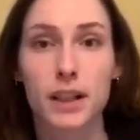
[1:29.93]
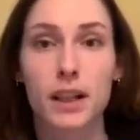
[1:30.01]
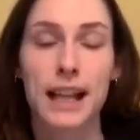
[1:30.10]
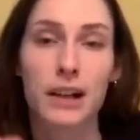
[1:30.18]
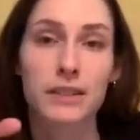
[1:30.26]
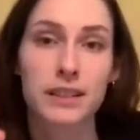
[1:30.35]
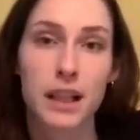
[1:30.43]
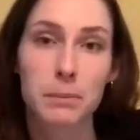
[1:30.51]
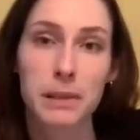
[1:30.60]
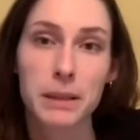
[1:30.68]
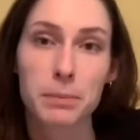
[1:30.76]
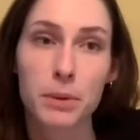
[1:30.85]
Now, some
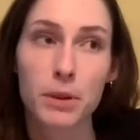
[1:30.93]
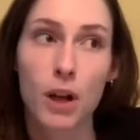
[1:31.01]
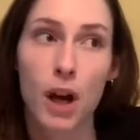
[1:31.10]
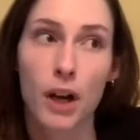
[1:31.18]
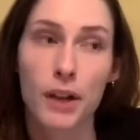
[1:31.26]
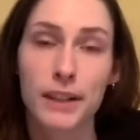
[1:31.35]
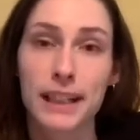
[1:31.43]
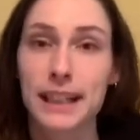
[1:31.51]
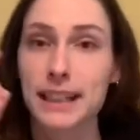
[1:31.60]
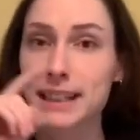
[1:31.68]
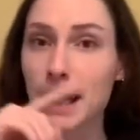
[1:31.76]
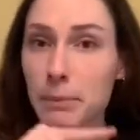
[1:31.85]
people are
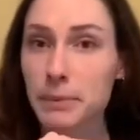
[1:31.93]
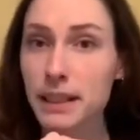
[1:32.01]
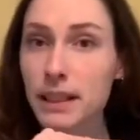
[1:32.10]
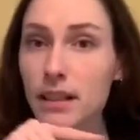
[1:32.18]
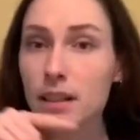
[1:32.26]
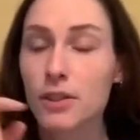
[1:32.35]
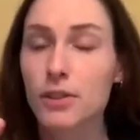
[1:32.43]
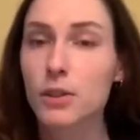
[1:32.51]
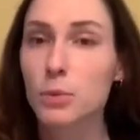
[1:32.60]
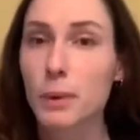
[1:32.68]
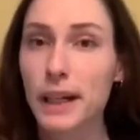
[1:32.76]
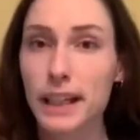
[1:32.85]
accepted,
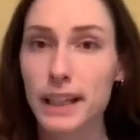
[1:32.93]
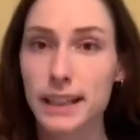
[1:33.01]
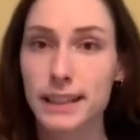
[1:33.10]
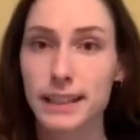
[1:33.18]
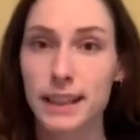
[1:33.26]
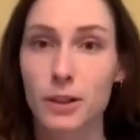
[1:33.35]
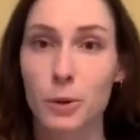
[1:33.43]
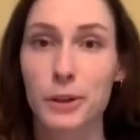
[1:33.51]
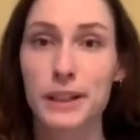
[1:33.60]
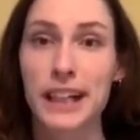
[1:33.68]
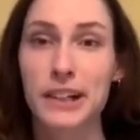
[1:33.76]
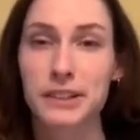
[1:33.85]
they're waitlisted, or
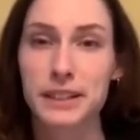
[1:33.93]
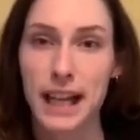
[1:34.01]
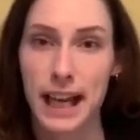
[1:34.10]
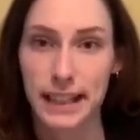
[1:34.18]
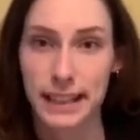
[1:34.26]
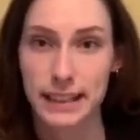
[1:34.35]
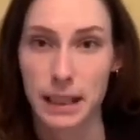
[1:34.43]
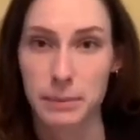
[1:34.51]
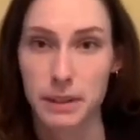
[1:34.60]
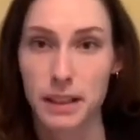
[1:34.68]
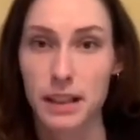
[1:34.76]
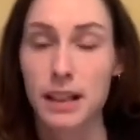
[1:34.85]
they are not
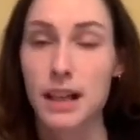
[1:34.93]
accepted.